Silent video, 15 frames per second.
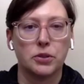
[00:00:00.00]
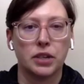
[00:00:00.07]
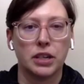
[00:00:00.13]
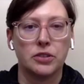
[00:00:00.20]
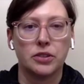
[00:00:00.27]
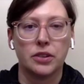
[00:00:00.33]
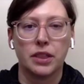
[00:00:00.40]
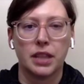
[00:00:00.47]
from
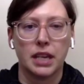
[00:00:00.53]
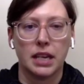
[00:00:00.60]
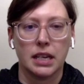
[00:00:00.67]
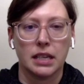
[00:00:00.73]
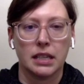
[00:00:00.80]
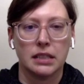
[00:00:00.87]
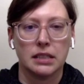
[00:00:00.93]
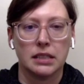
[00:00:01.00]
Stranger
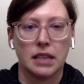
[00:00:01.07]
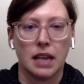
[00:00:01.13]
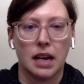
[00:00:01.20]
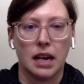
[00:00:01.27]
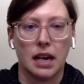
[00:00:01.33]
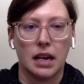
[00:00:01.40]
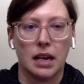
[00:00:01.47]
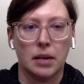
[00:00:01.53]
Things.
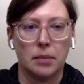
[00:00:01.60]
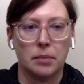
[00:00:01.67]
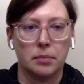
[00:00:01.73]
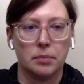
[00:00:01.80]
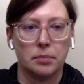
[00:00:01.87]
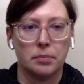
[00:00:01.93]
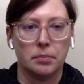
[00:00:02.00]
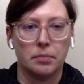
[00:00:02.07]
Oh, um,
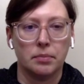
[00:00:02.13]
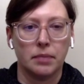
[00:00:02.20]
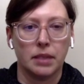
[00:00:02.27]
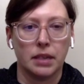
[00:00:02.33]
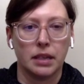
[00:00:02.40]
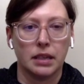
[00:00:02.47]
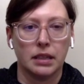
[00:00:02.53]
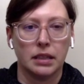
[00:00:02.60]
oh, there you go.
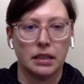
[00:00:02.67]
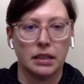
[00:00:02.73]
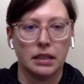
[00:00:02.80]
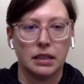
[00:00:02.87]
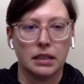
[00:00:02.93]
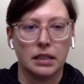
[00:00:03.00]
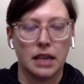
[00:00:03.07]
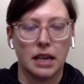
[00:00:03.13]
And,
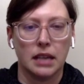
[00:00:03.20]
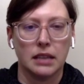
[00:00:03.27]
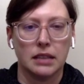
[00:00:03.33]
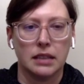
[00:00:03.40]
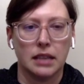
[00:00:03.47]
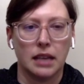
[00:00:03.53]
yeah,